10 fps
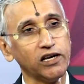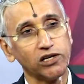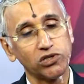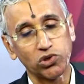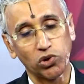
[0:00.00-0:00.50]

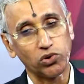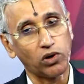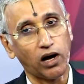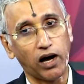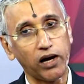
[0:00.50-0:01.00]
So
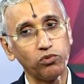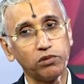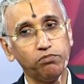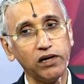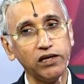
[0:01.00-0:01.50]
I
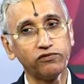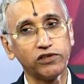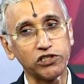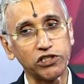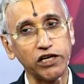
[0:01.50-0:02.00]
would believe
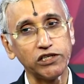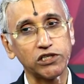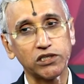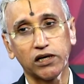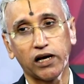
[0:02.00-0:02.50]
the
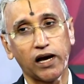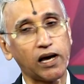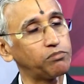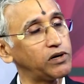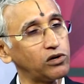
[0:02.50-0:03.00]
changes that are
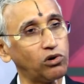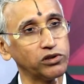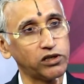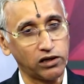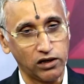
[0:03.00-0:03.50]
happening
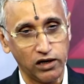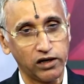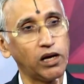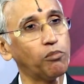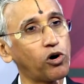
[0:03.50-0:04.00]
on the
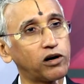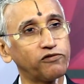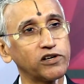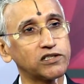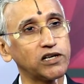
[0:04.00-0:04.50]

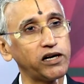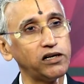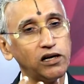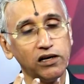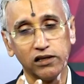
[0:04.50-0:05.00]
demographic
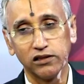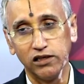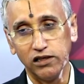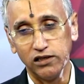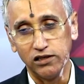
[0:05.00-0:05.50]
side,
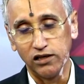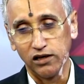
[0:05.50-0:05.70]
the